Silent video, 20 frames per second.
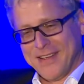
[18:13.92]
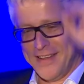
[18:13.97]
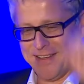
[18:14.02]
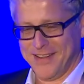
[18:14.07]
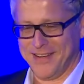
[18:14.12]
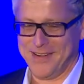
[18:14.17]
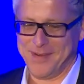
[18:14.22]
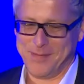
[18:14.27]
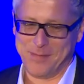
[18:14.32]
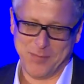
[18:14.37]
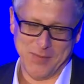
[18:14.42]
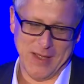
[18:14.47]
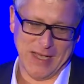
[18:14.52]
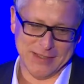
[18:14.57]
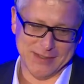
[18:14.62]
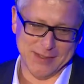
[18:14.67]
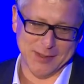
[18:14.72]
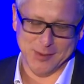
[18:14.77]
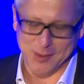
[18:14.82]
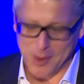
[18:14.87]
um,
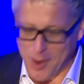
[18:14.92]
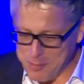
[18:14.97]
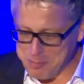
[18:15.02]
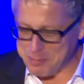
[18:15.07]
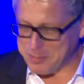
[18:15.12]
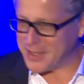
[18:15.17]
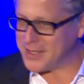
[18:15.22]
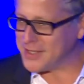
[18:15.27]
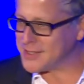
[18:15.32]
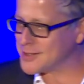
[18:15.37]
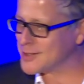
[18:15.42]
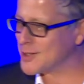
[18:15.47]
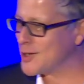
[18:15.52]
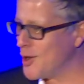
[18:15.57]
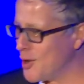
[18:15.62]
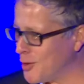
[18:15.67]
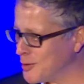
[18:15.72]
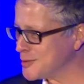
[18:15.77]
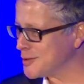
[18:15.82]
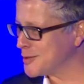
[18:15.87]
at the top, but it's
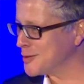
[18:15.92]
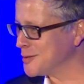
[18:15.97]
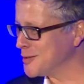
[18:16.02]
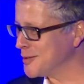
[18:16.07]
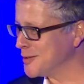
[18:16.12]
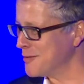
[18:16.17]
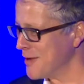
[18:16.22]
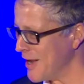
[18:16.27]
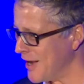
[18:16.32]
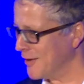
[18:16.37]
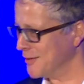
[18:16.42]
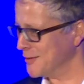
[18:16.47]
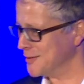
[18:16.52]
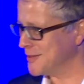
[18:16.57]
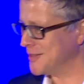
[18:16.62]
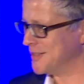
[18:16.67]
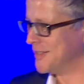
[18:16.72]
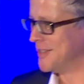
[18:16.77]
closer to the ground